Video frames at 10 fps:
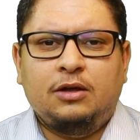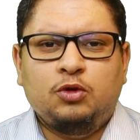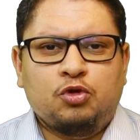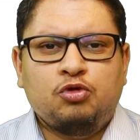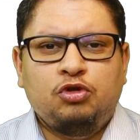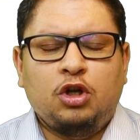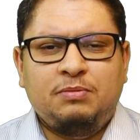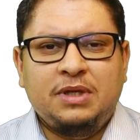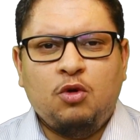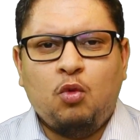you should
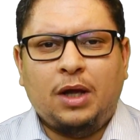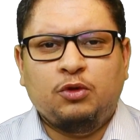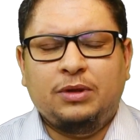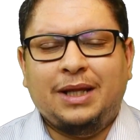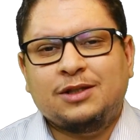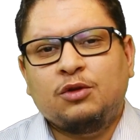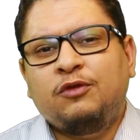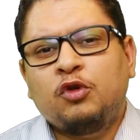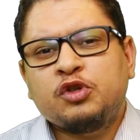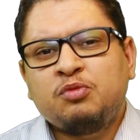not be the one doing that. So
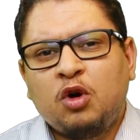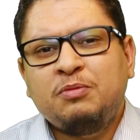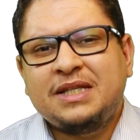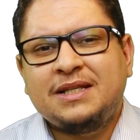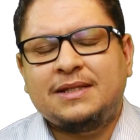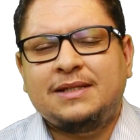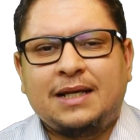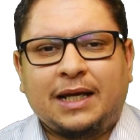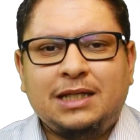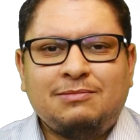for small businesses,
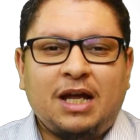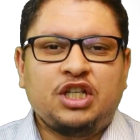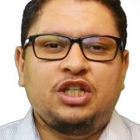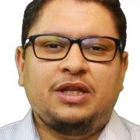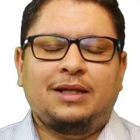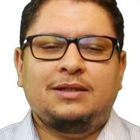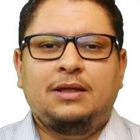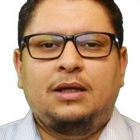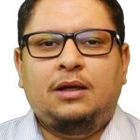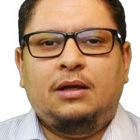I can imagine that
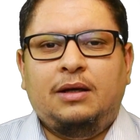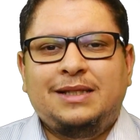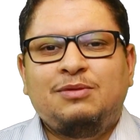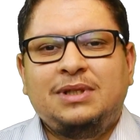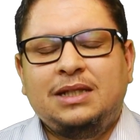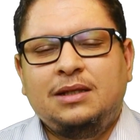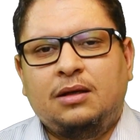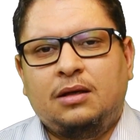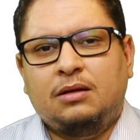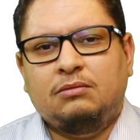it's really
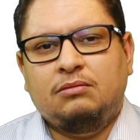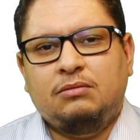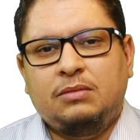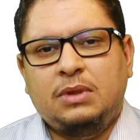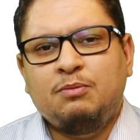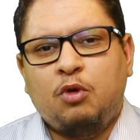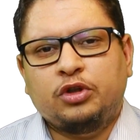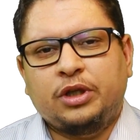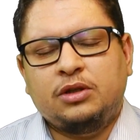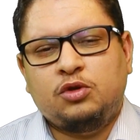
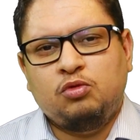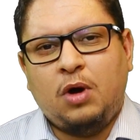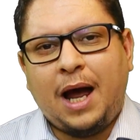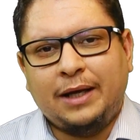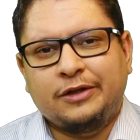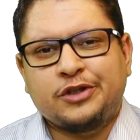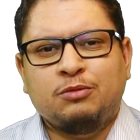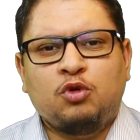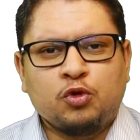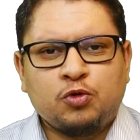important to hire
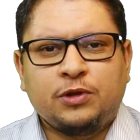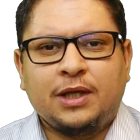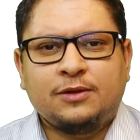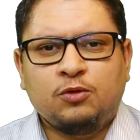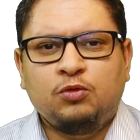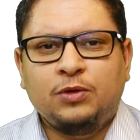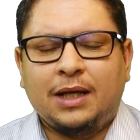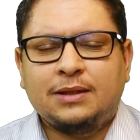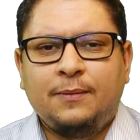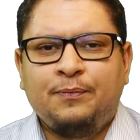some consultants to do
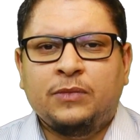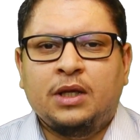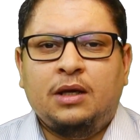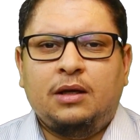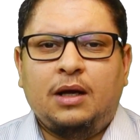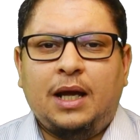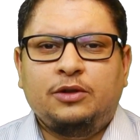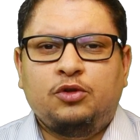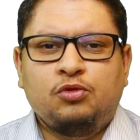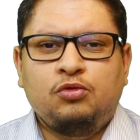that,
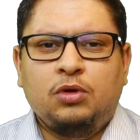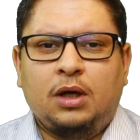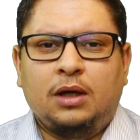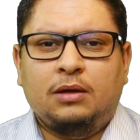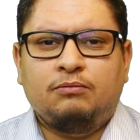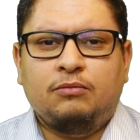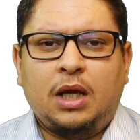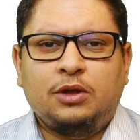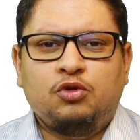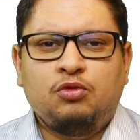and
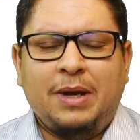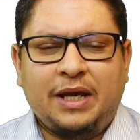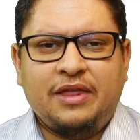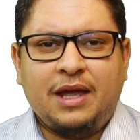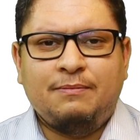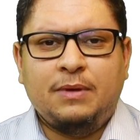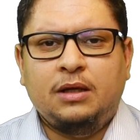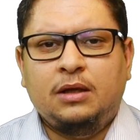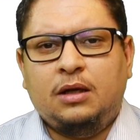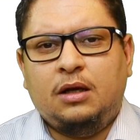to make them
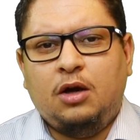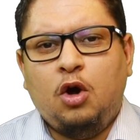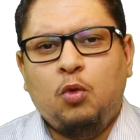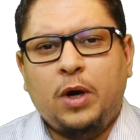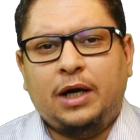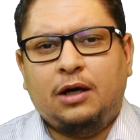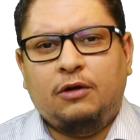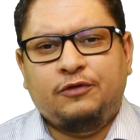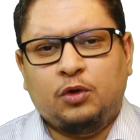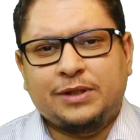aware
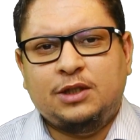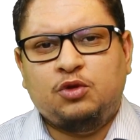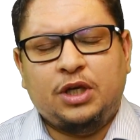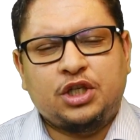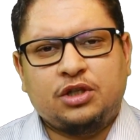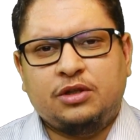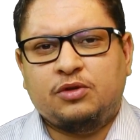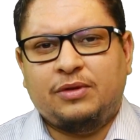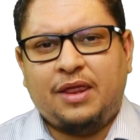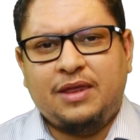of your situation,
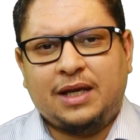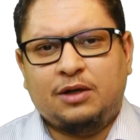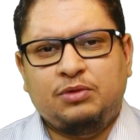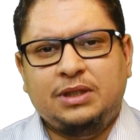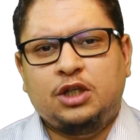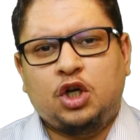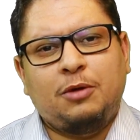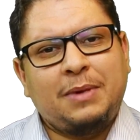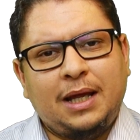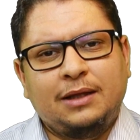so that they can really
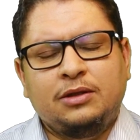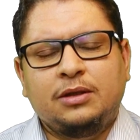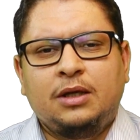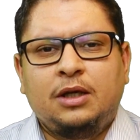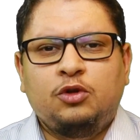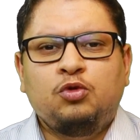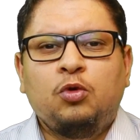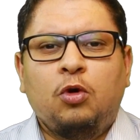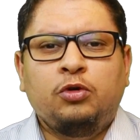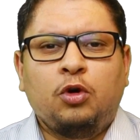come and
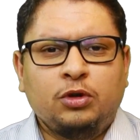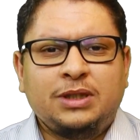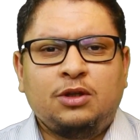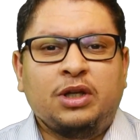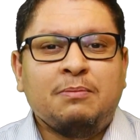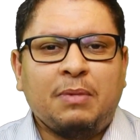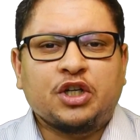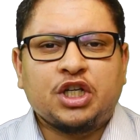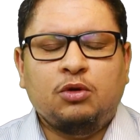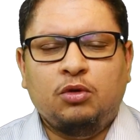do an audit, an
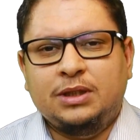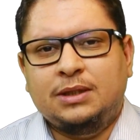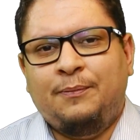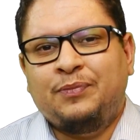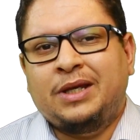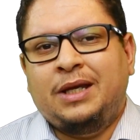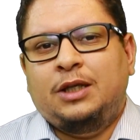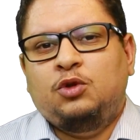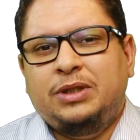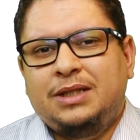impartial audit.
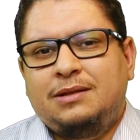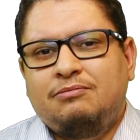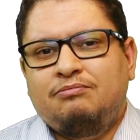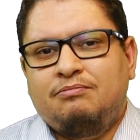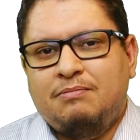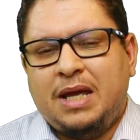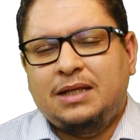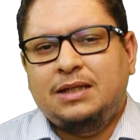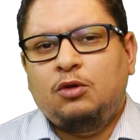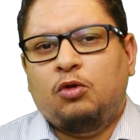You need
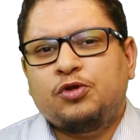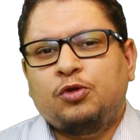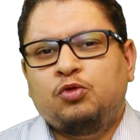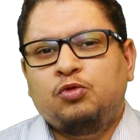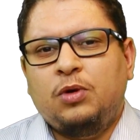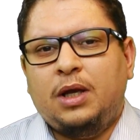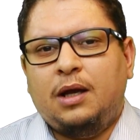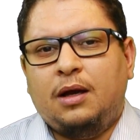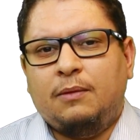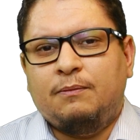mainly also to
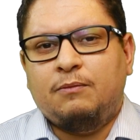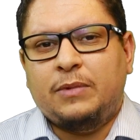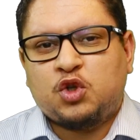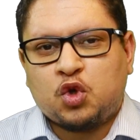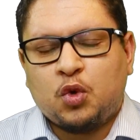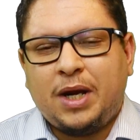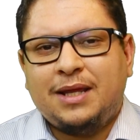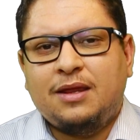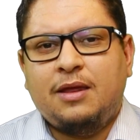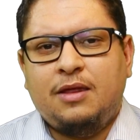
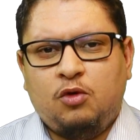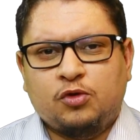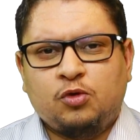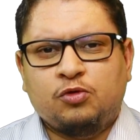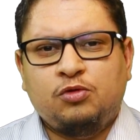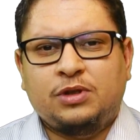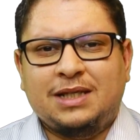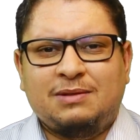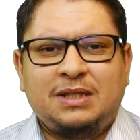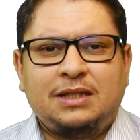train those
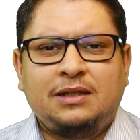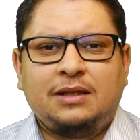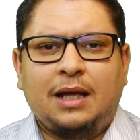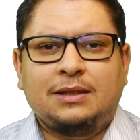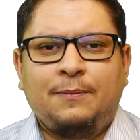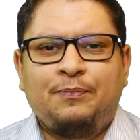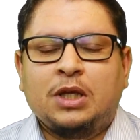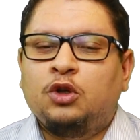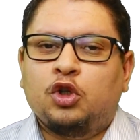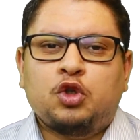consultants, meaning that
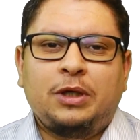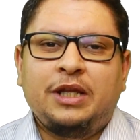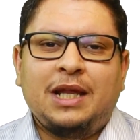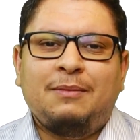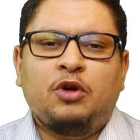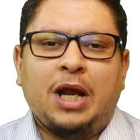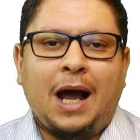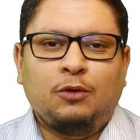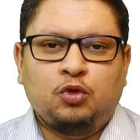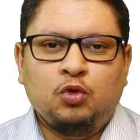not training them on
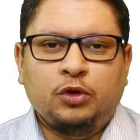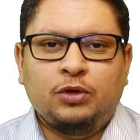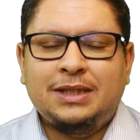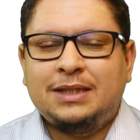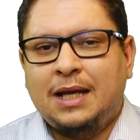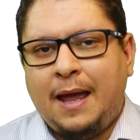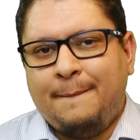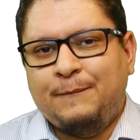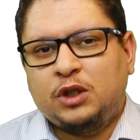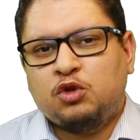how to do an audit,
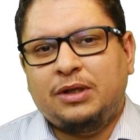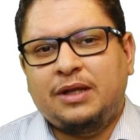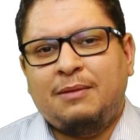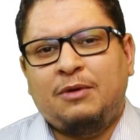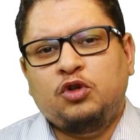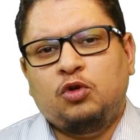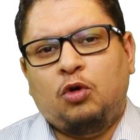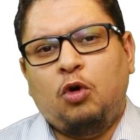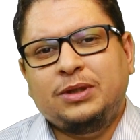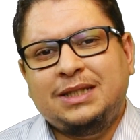but training them on
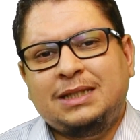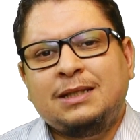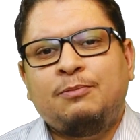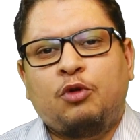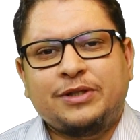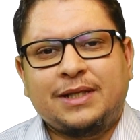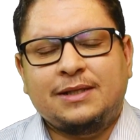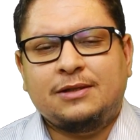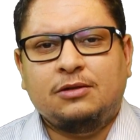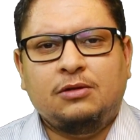your audit
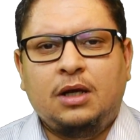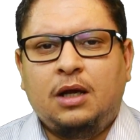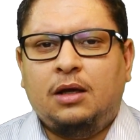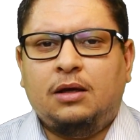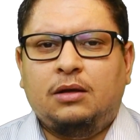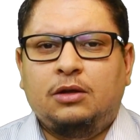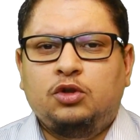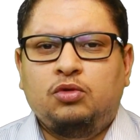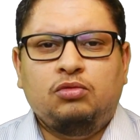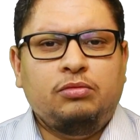process. So
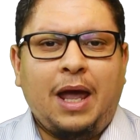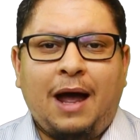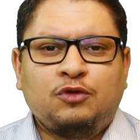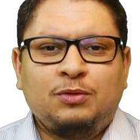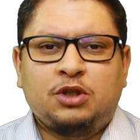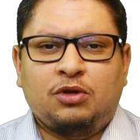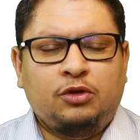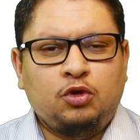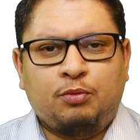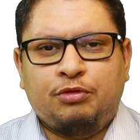they have to be trained
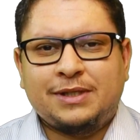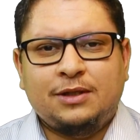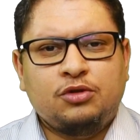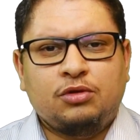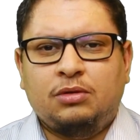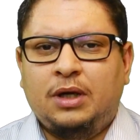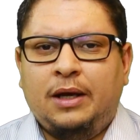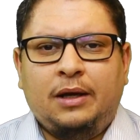on your procedure,